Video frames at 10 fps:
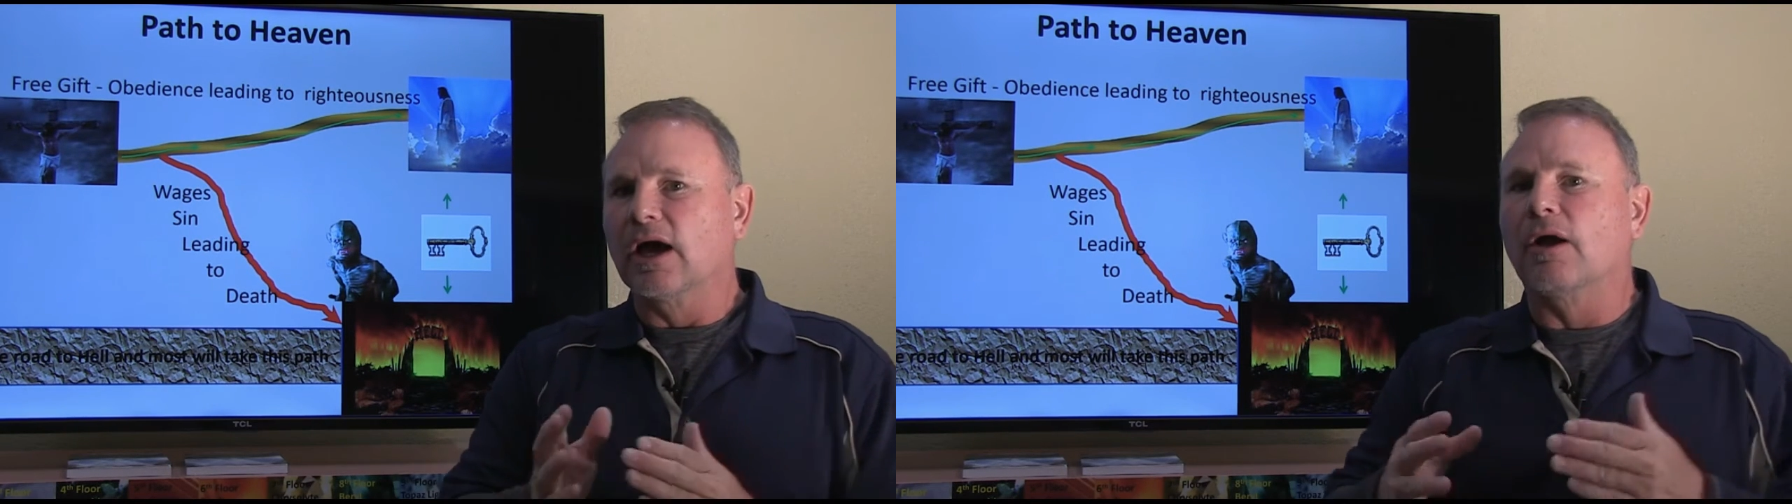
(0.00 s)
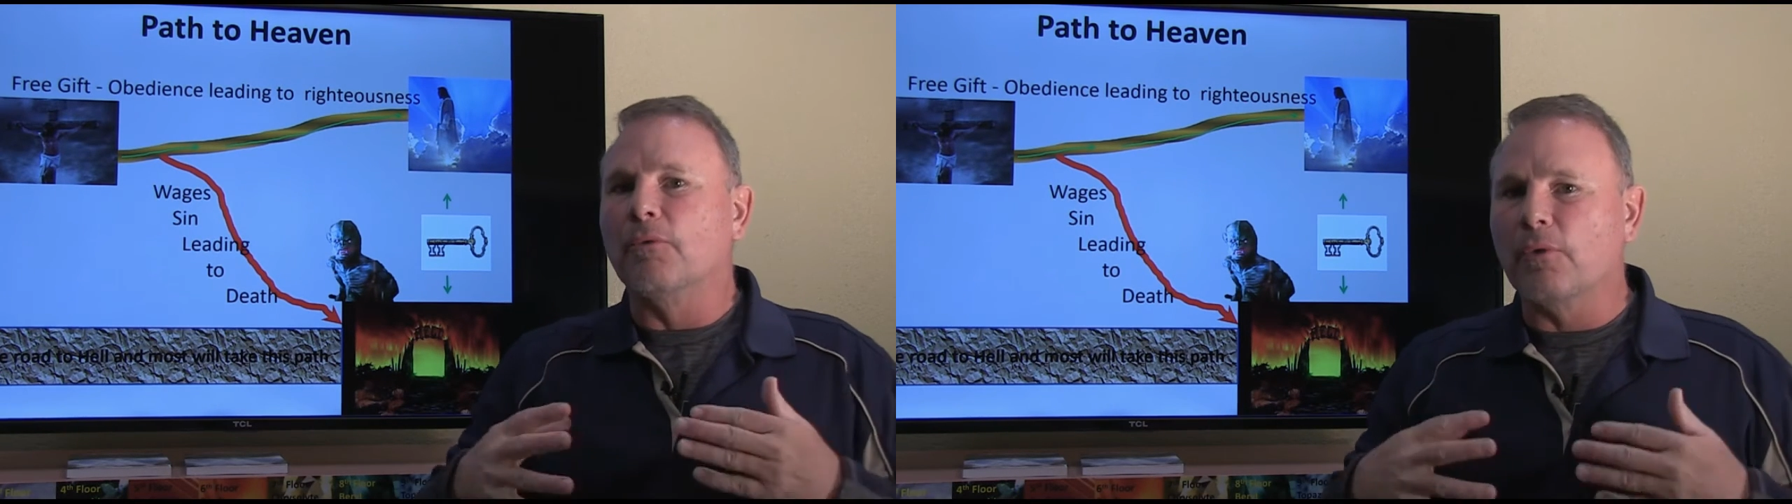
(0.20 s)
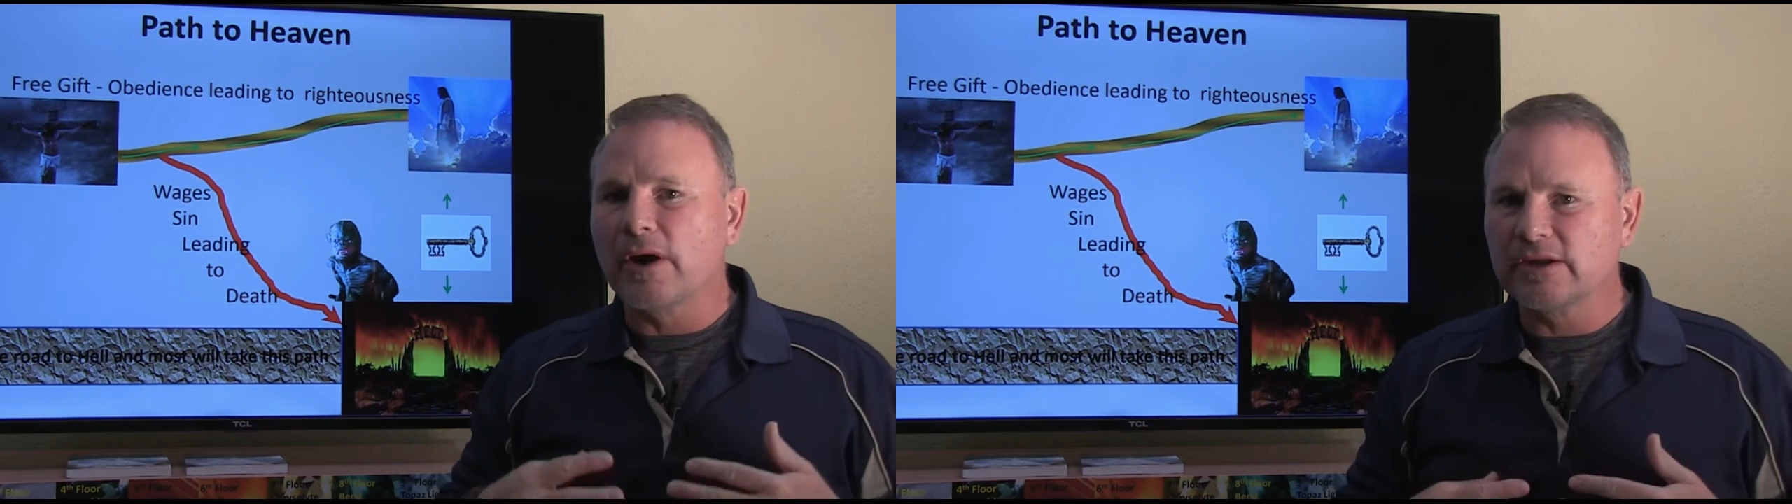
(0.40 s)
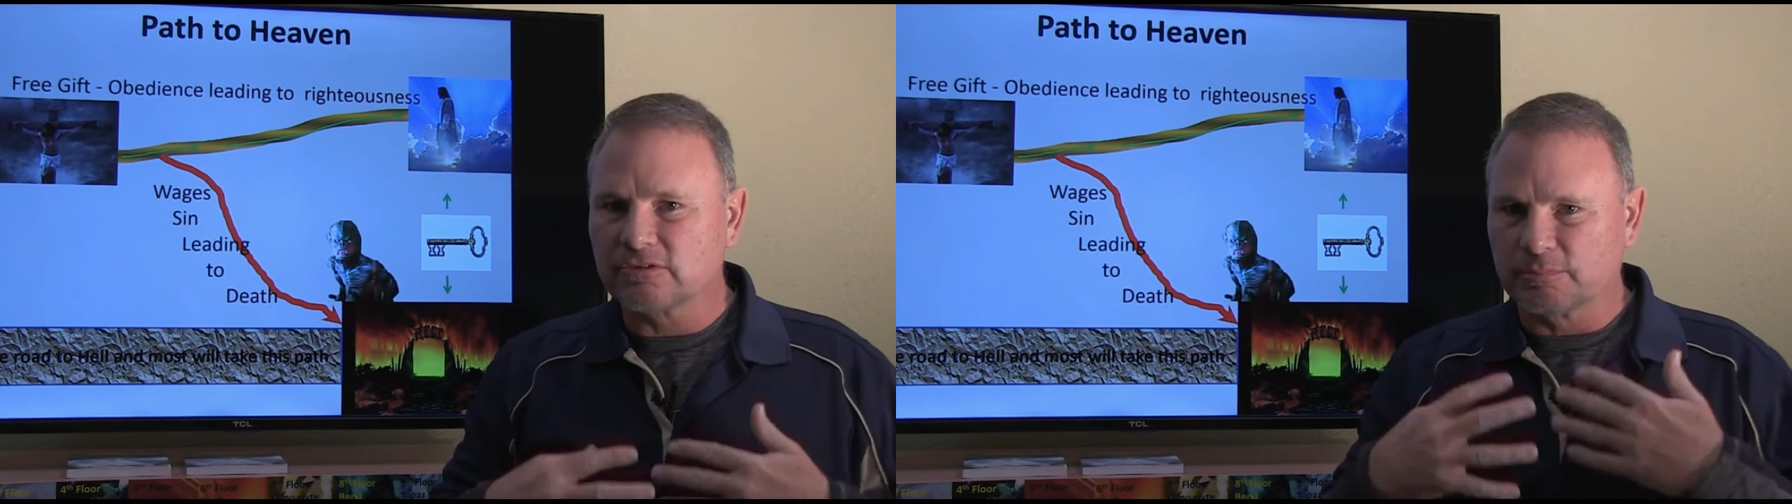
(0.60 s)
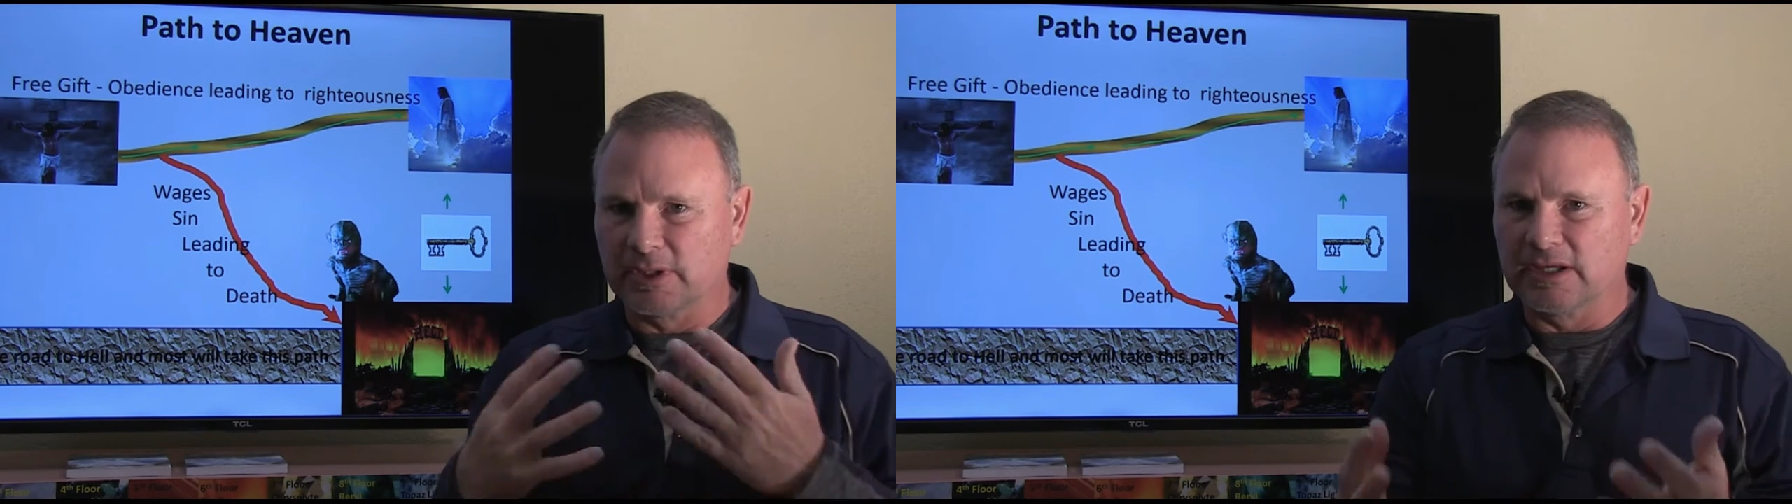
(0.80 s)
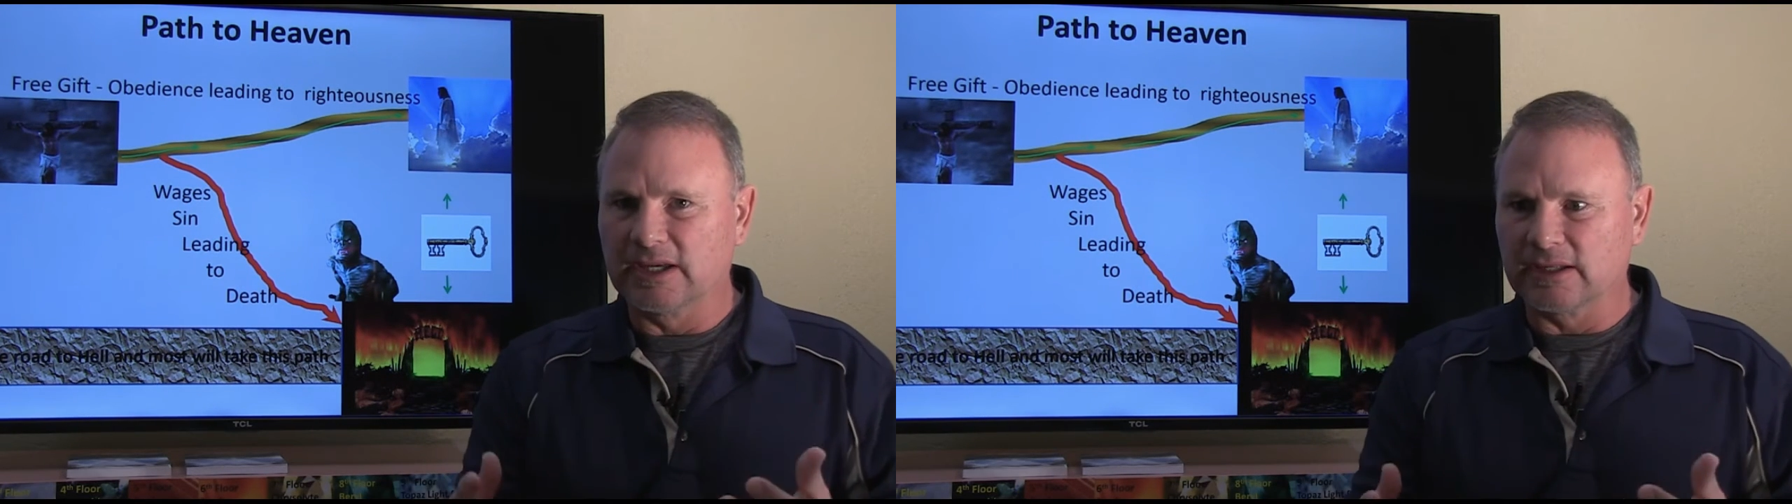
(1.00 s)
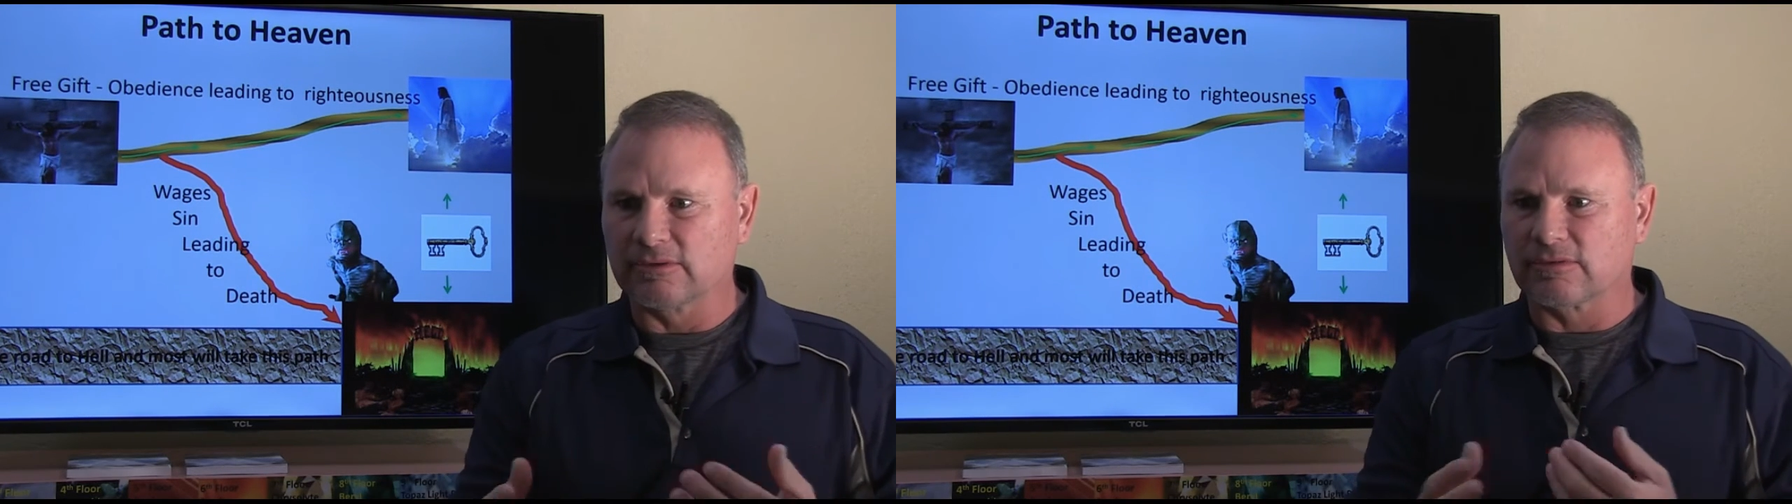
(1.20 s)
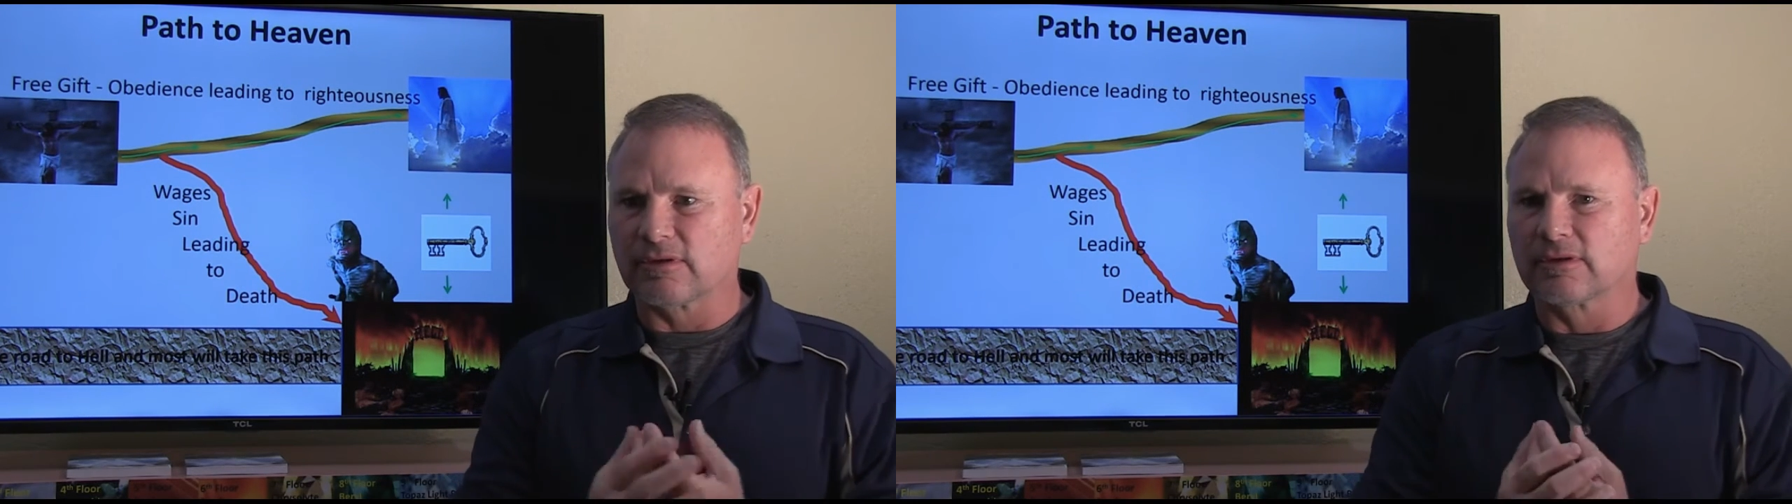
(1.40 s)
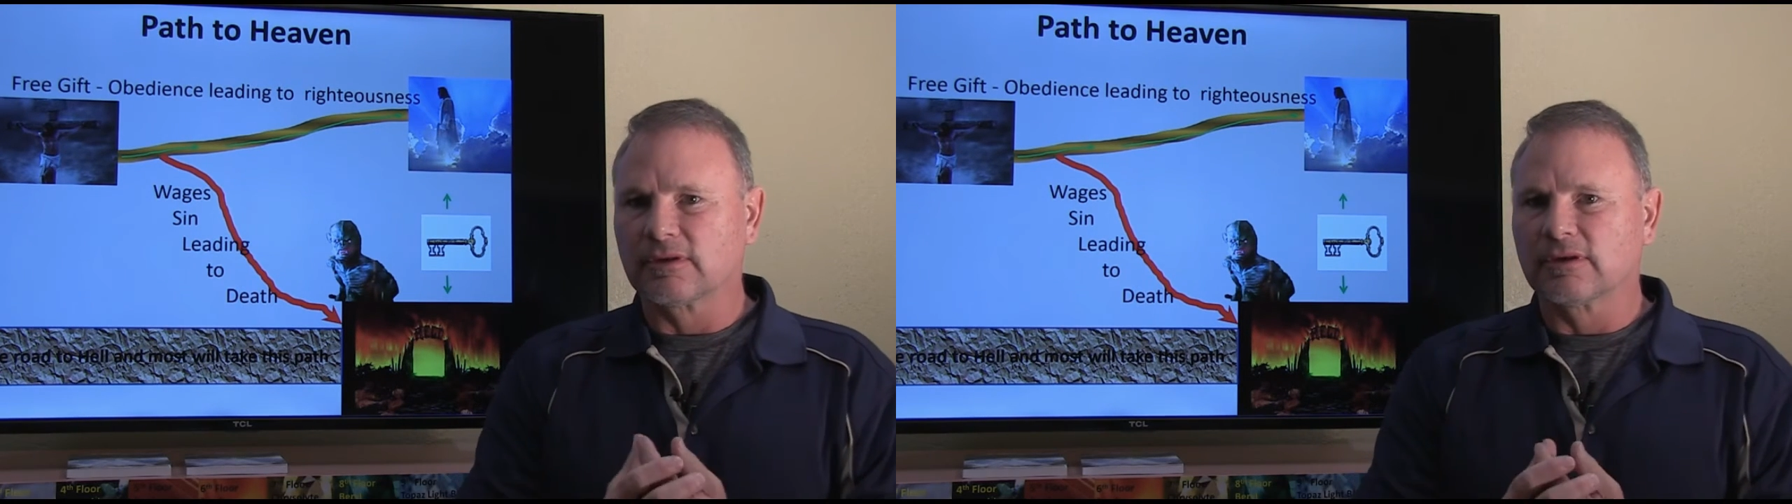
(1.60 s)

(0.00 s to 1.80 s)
A race begins.